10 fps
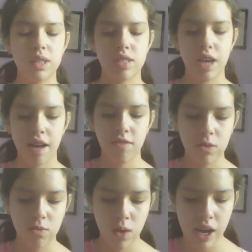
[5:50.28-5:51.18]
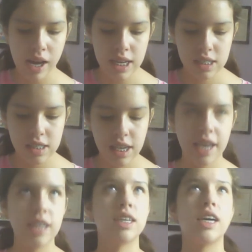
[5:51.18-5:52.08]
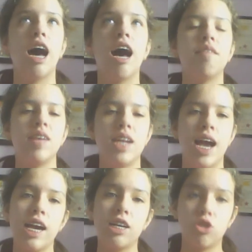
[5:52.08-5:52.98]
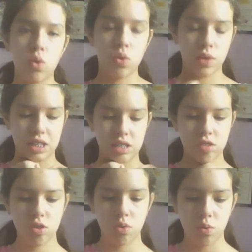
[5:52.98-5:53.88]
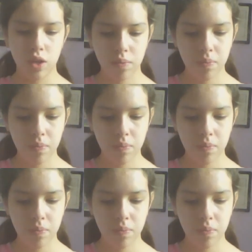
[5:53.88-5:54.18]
an iPhone 4S and I had an android too.